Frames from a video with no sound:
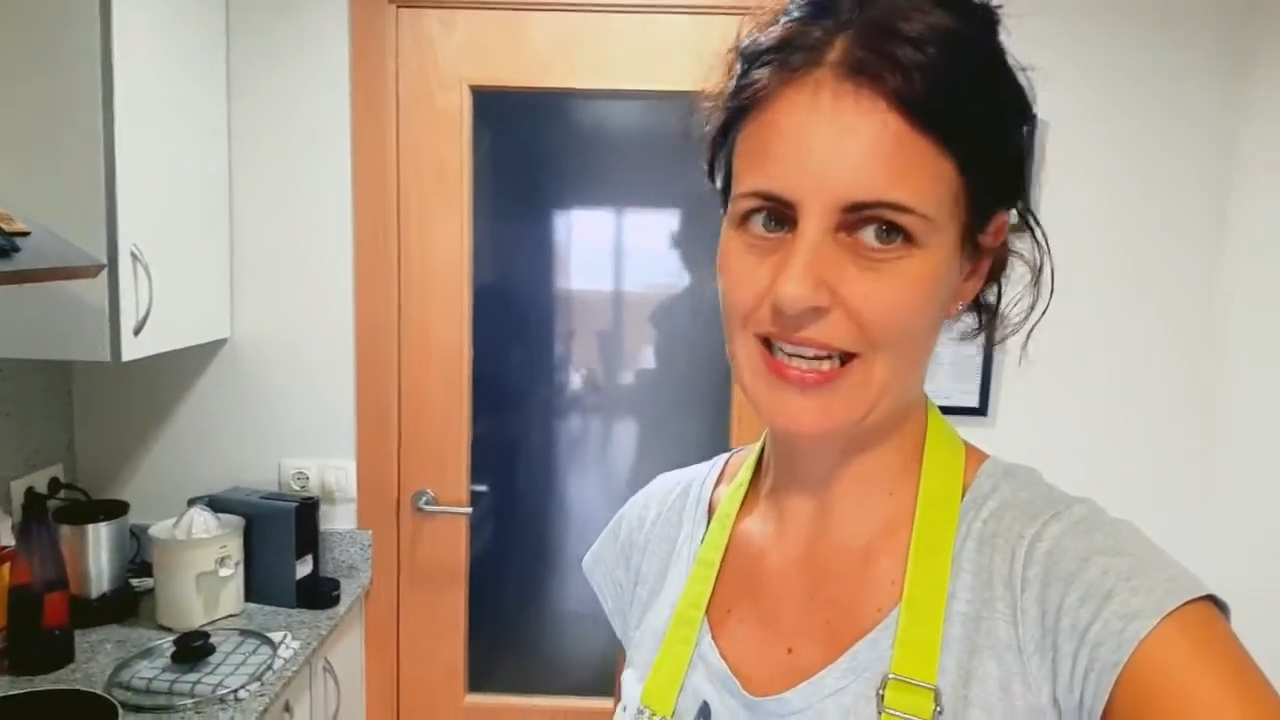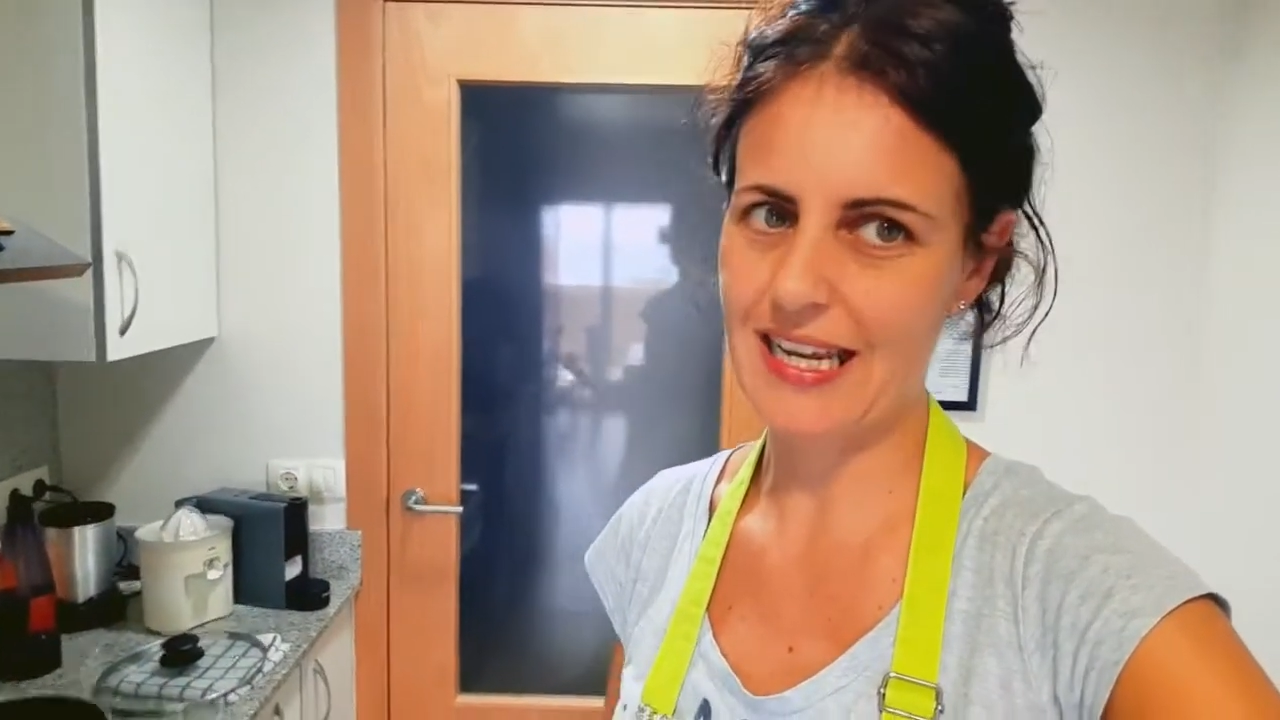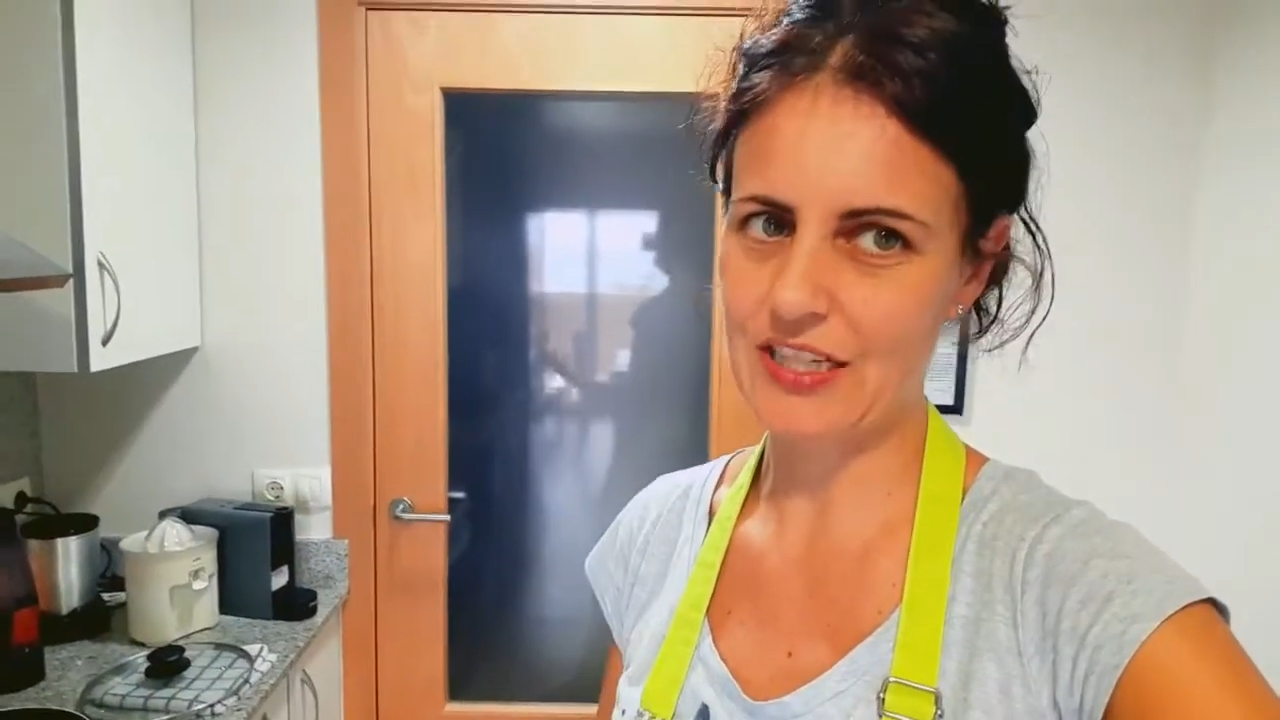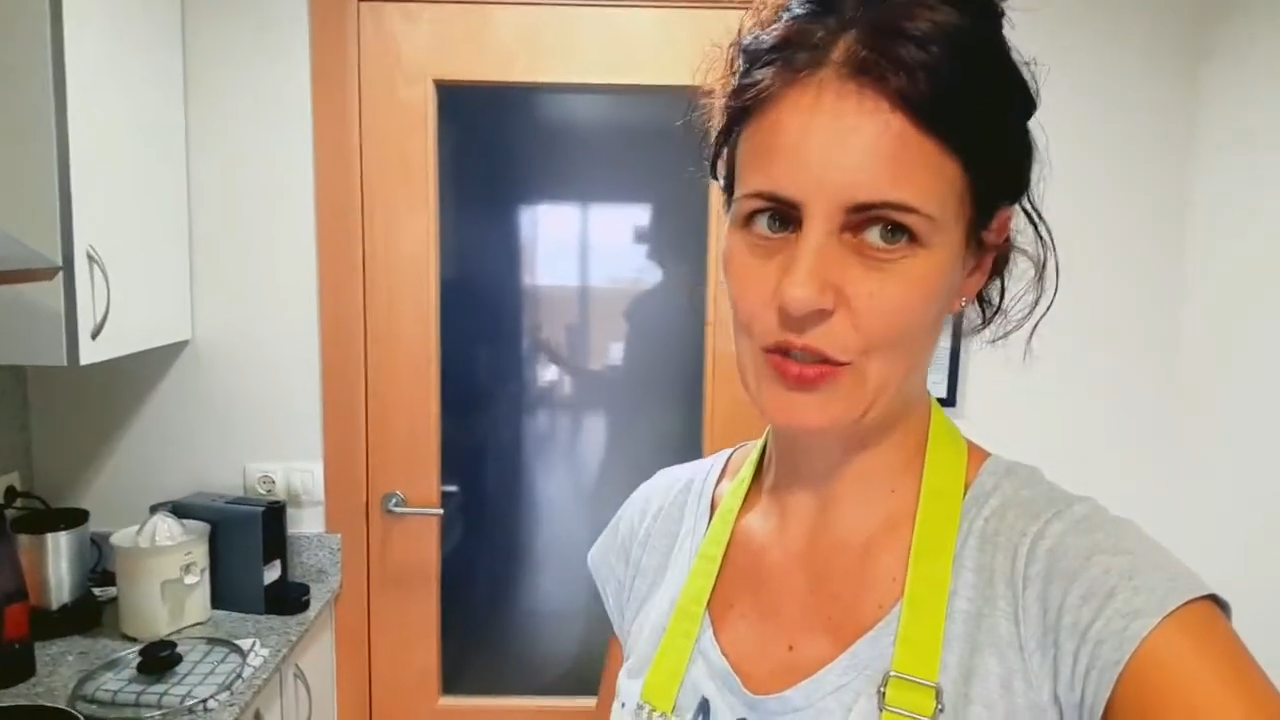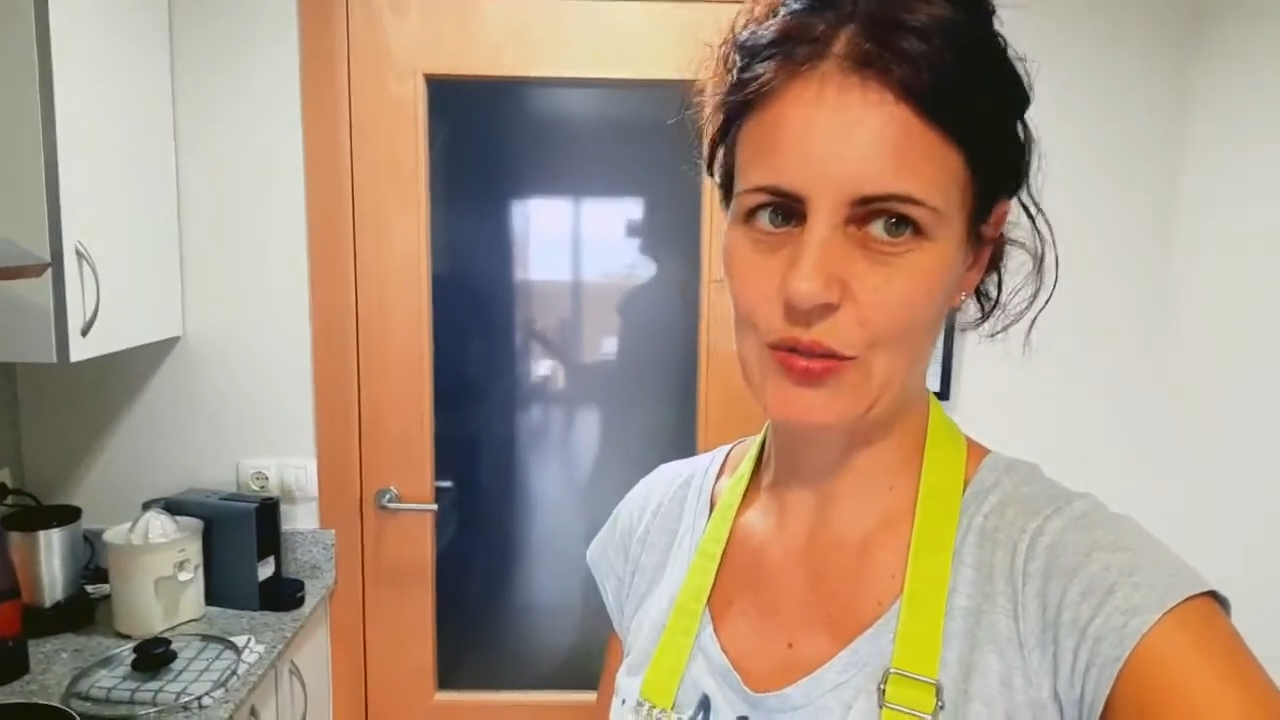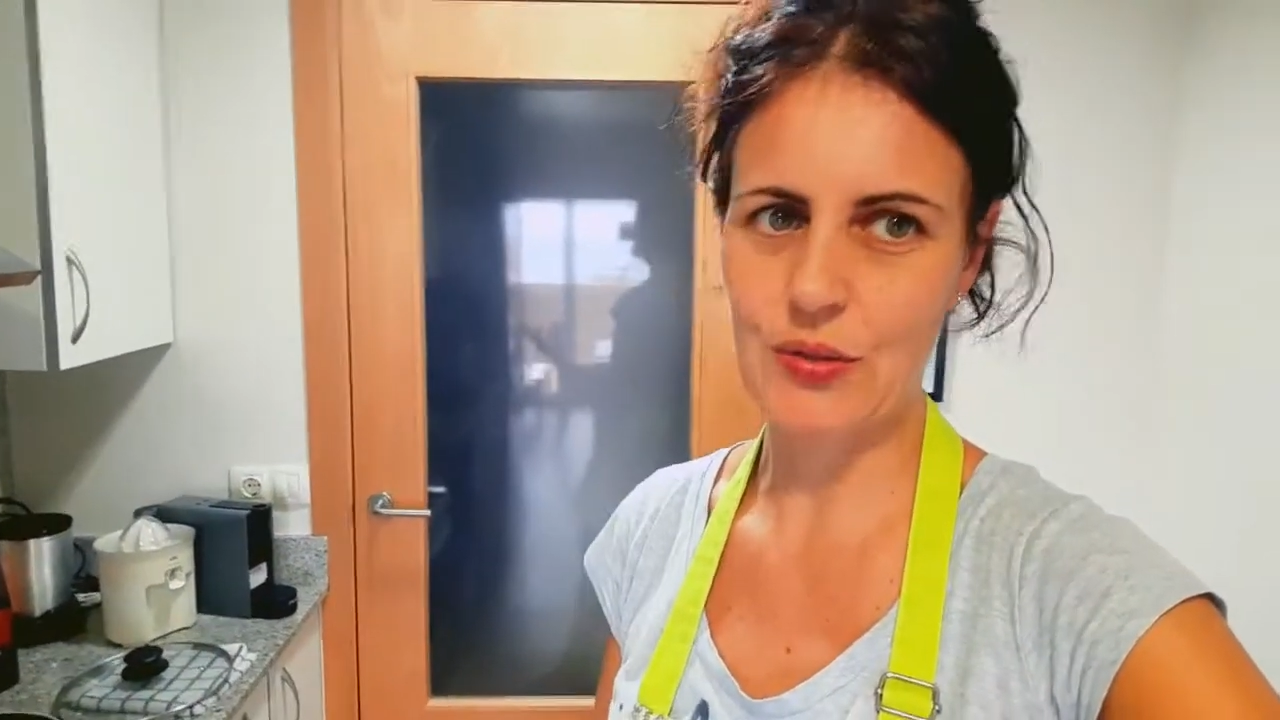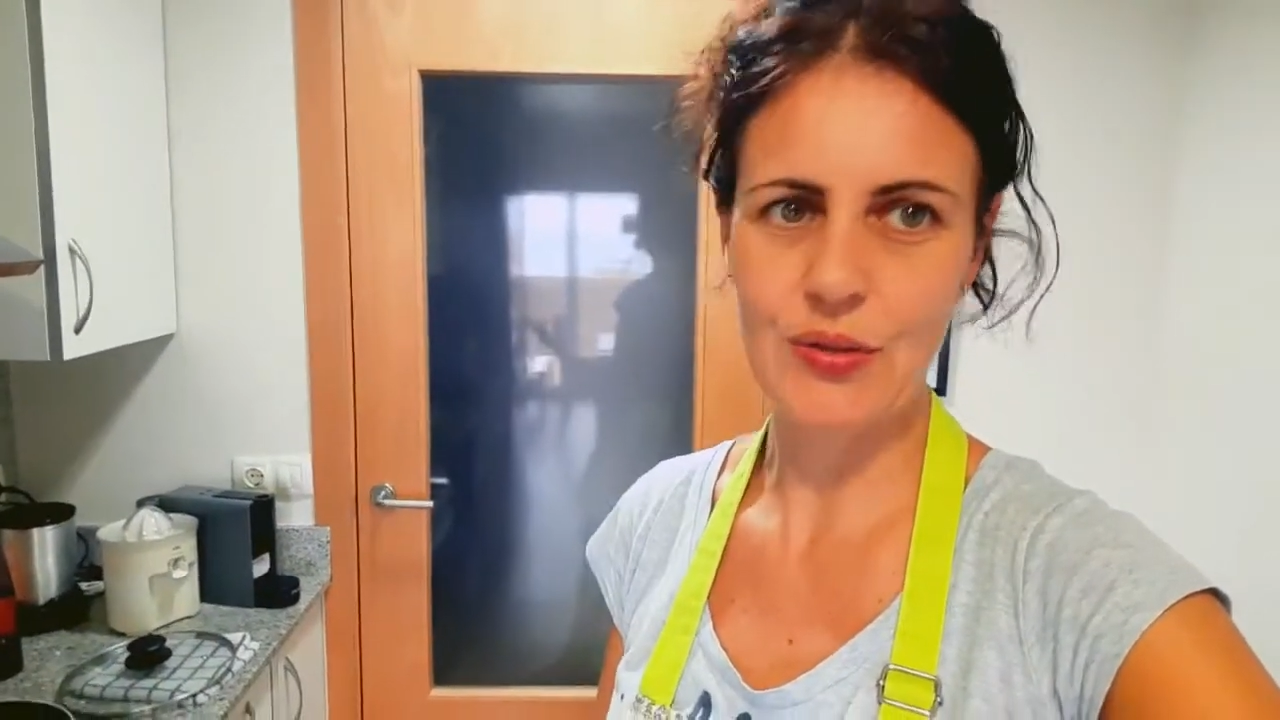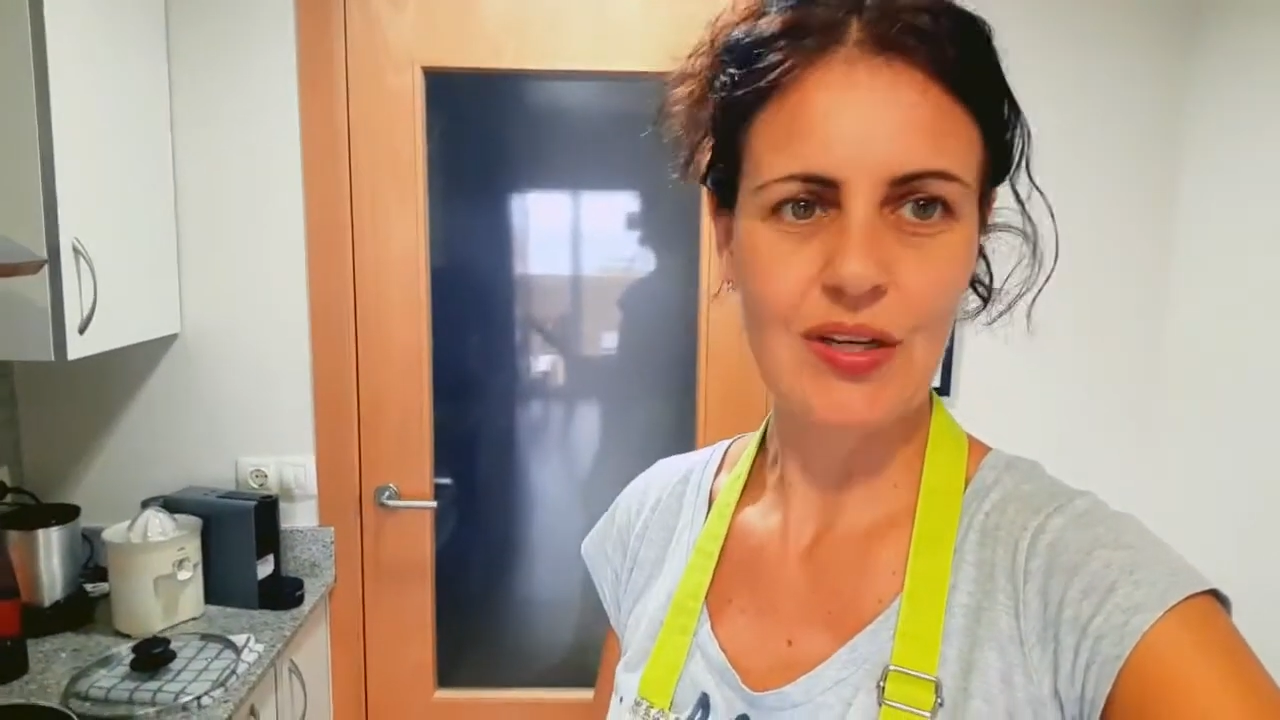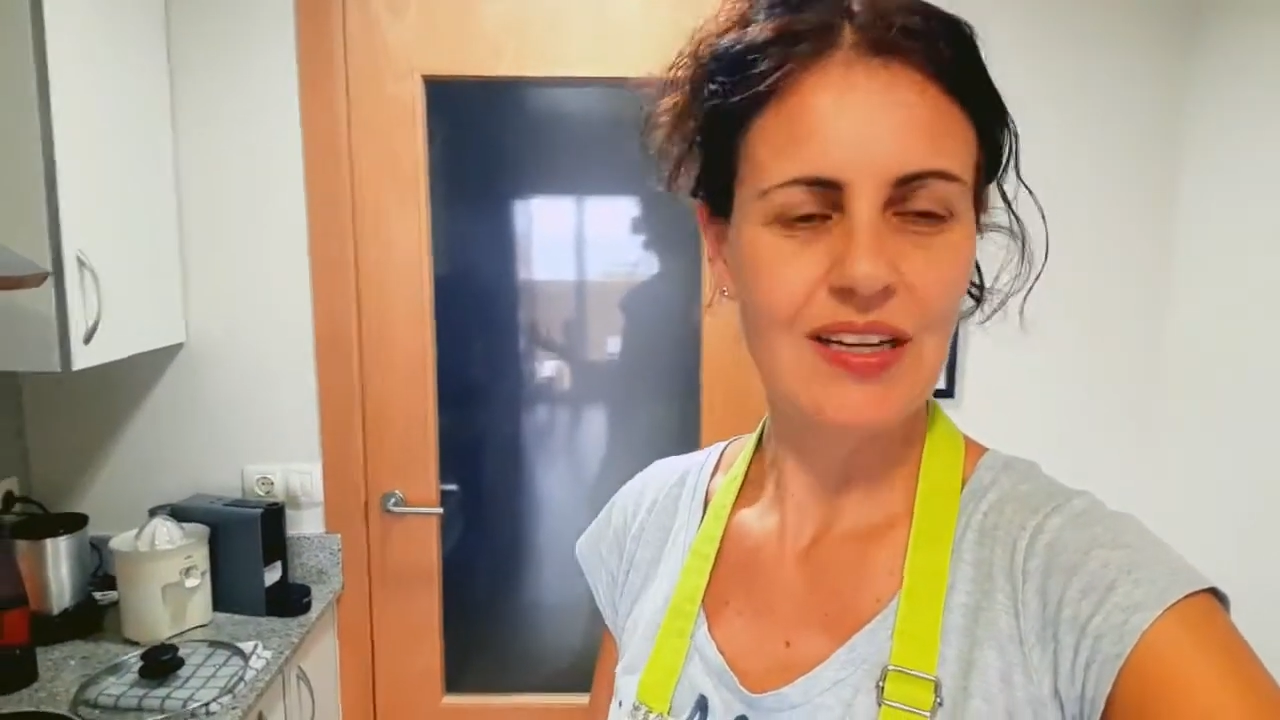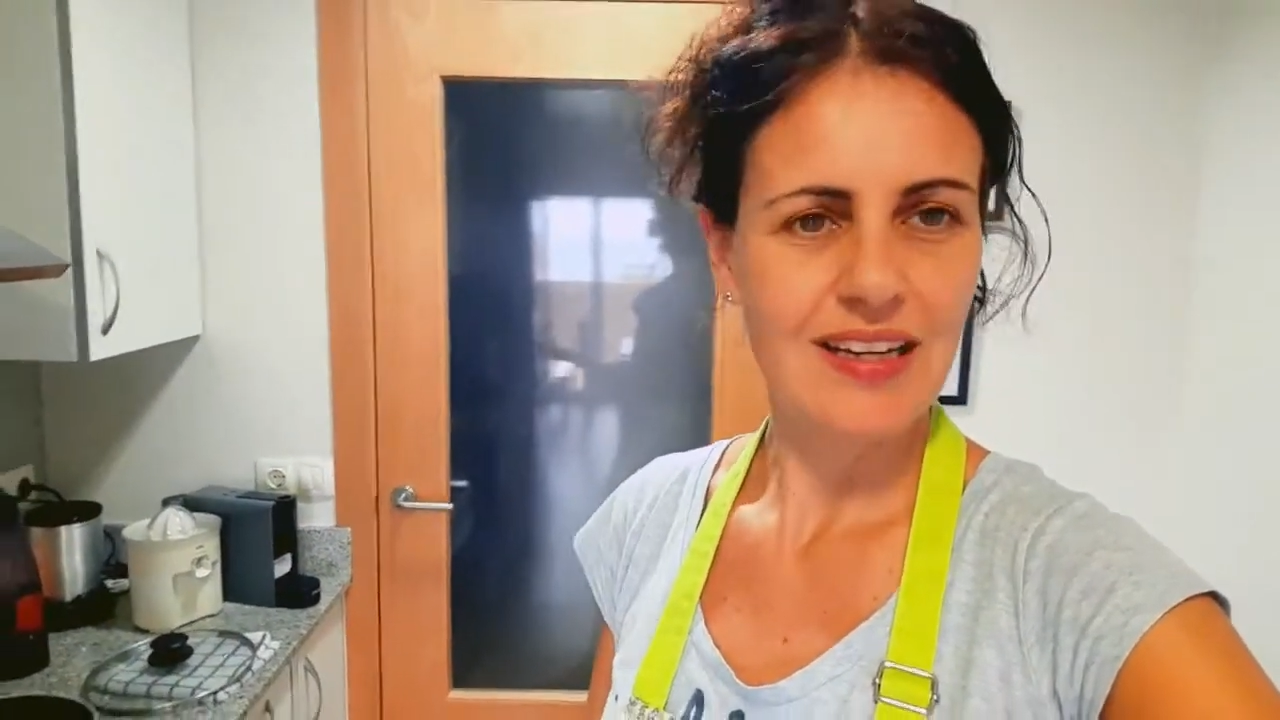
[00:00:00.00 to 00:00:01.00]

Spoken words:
I like to